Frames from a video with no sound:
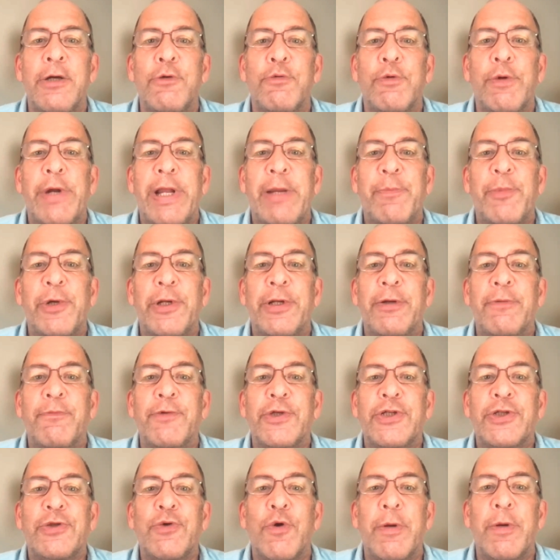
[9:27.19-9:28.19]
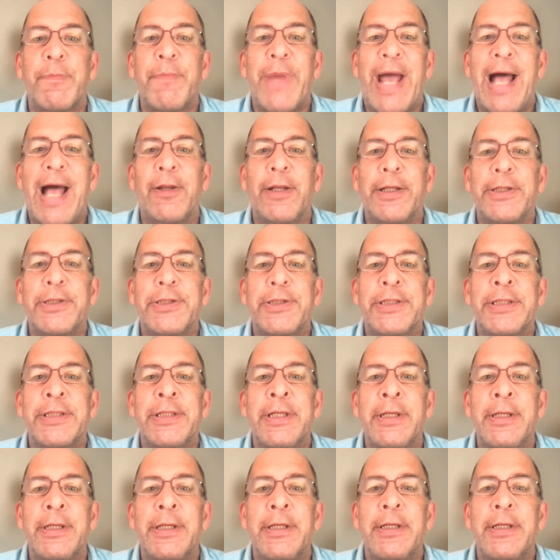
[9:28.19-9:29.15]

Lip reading: we're able to restore balance